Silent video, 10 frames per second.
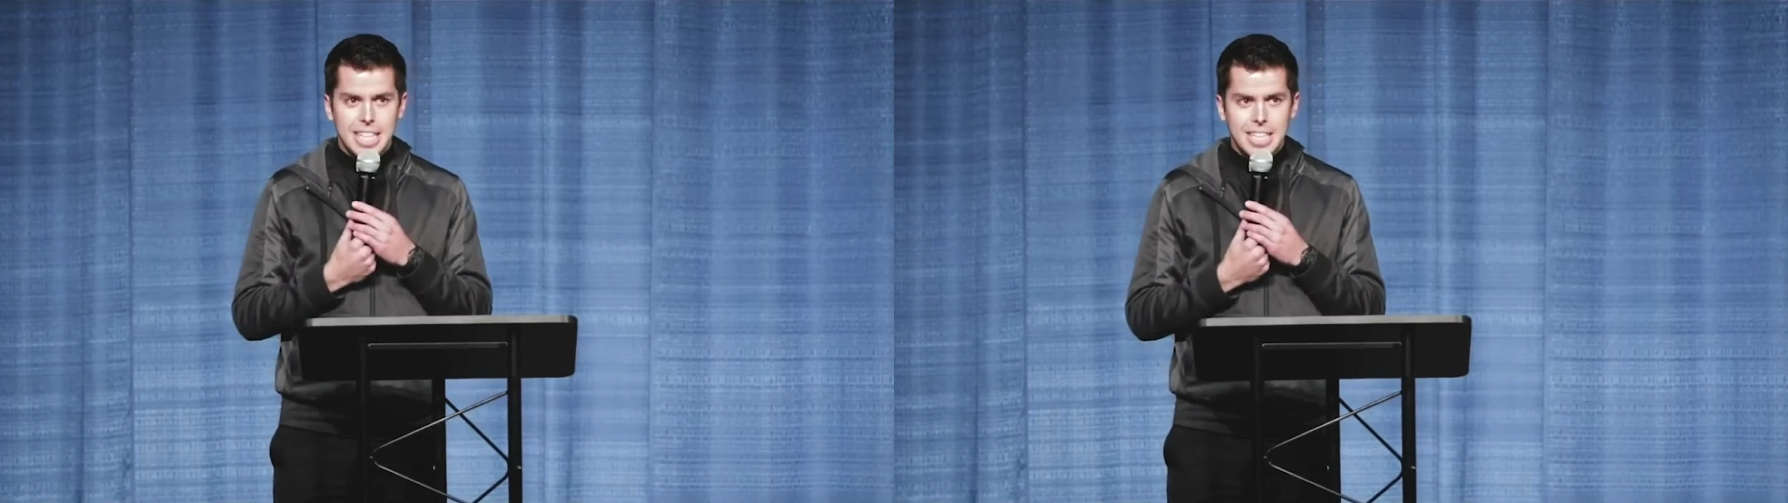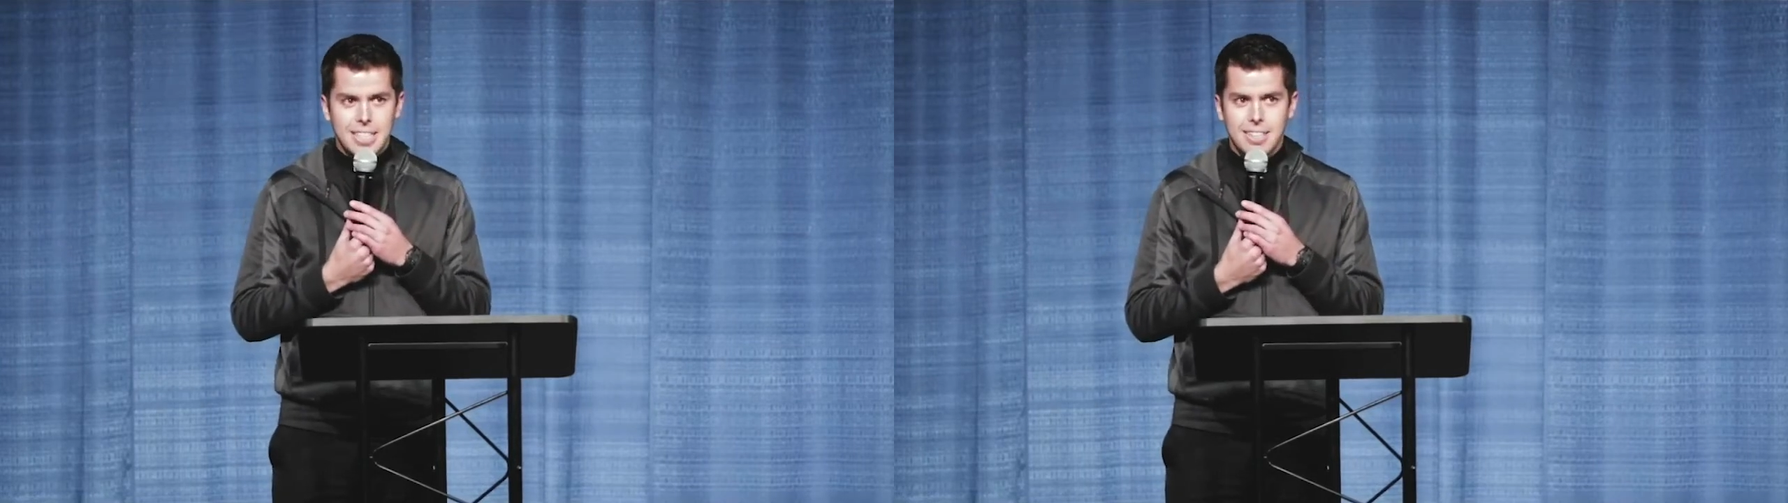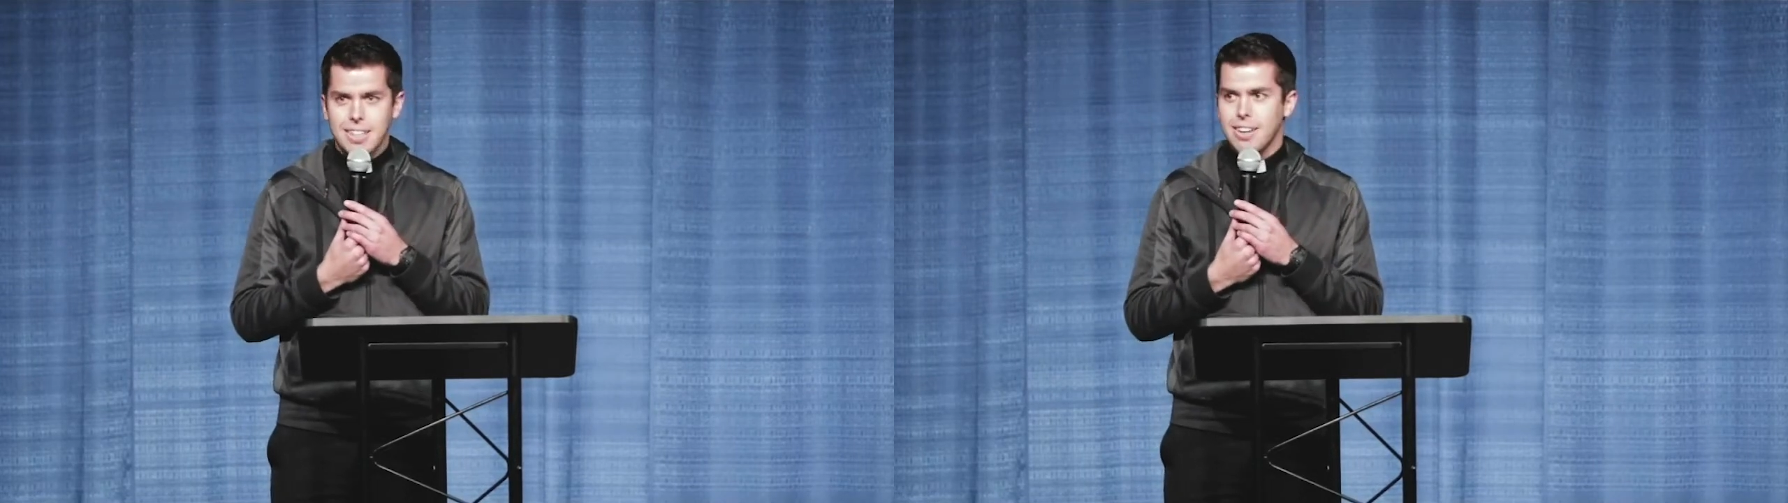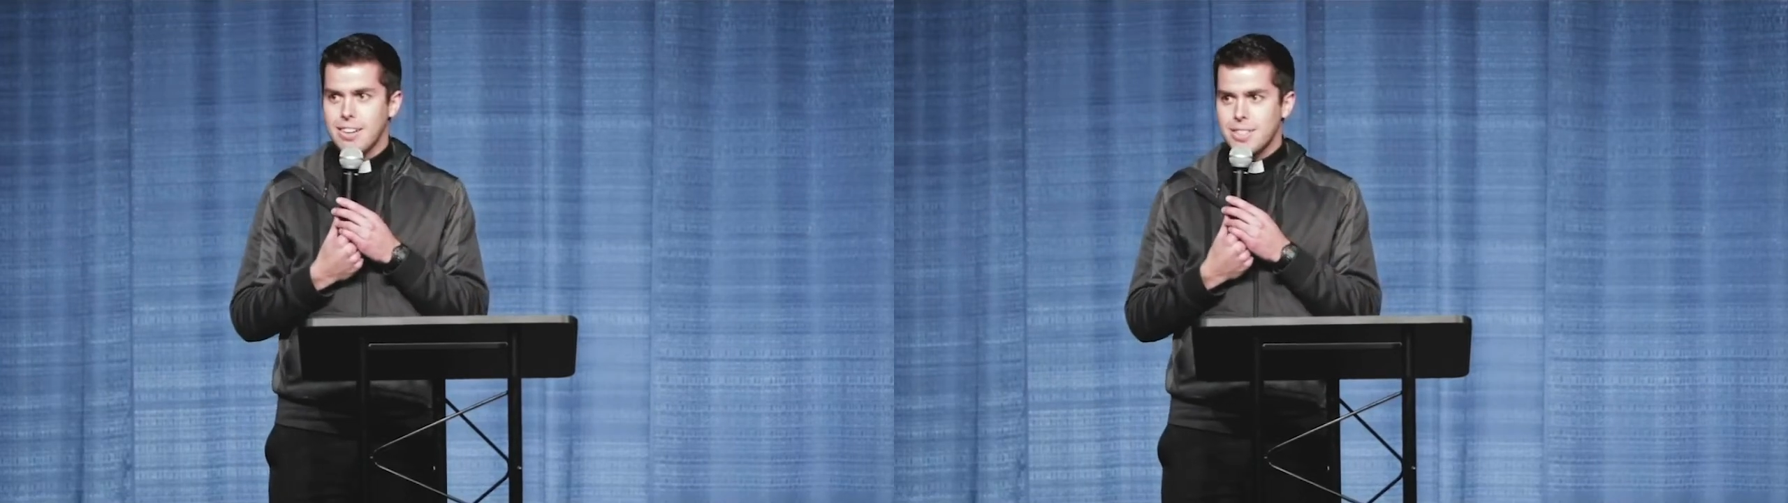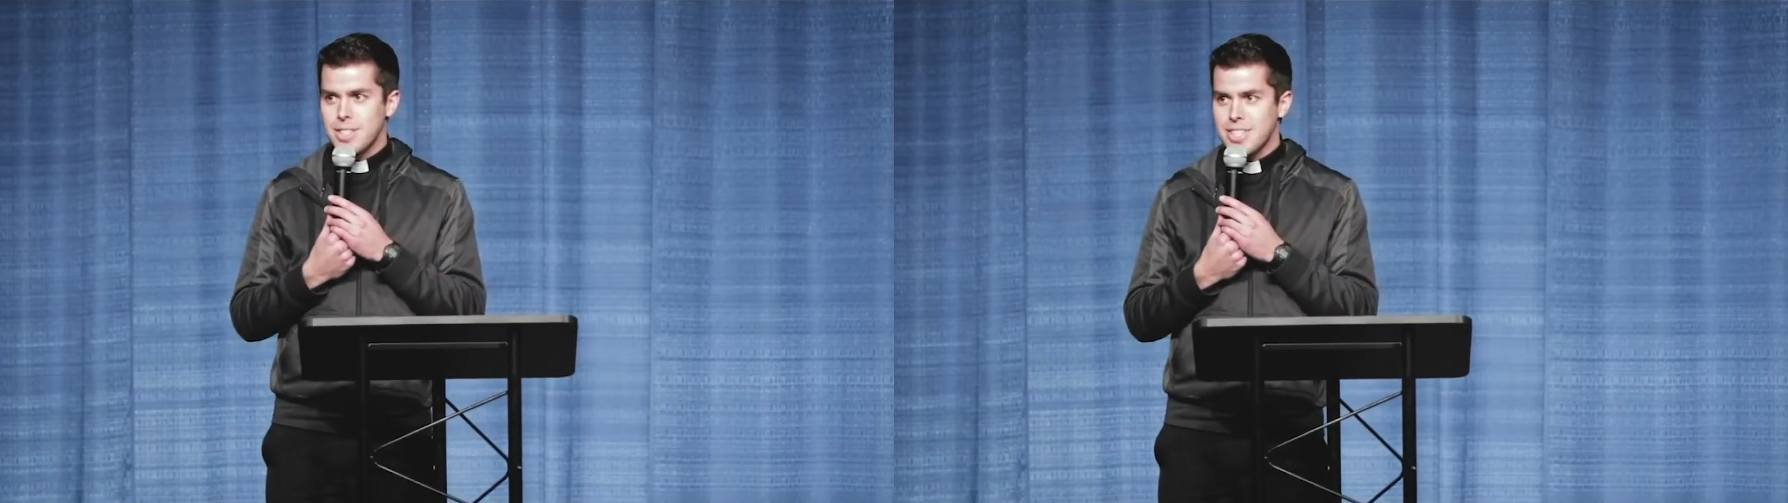I thought,
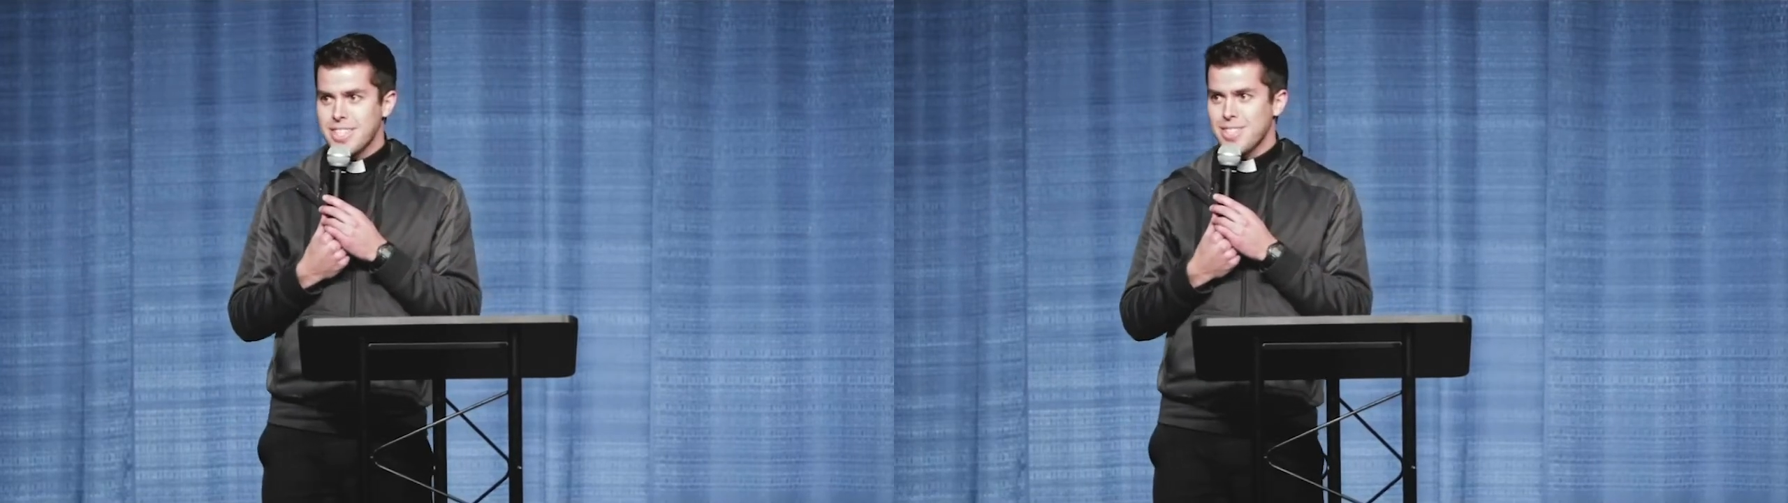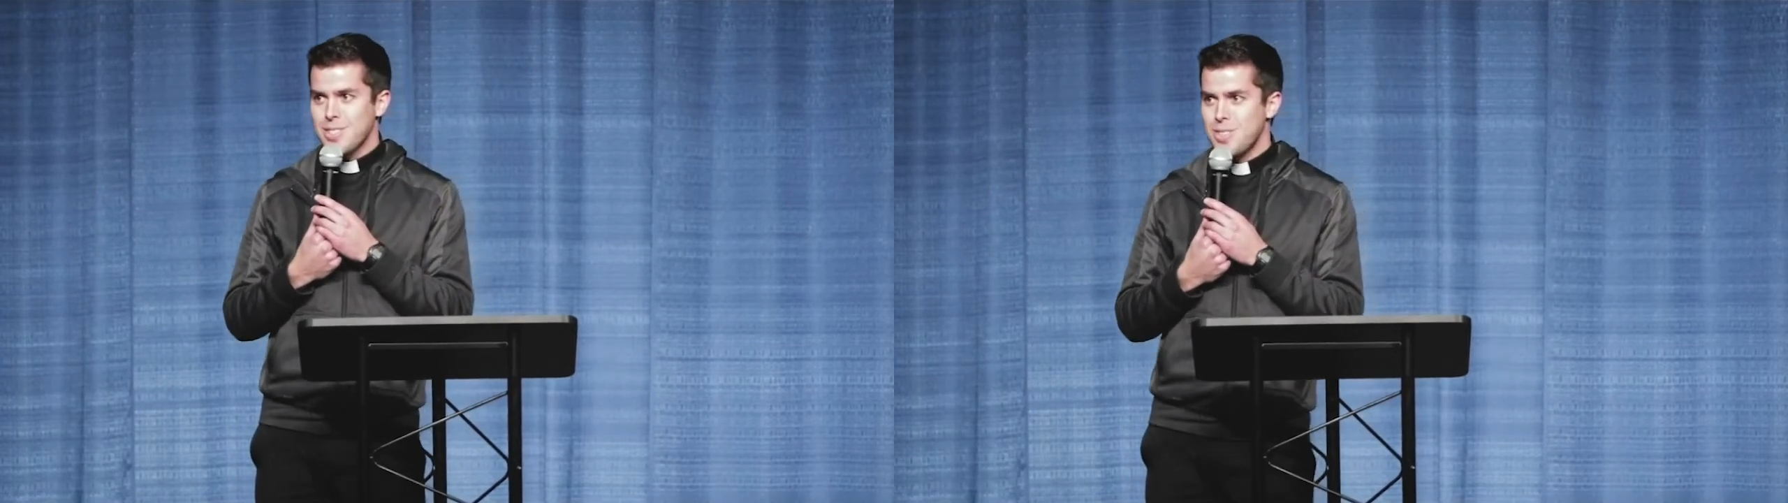oh, Jesus,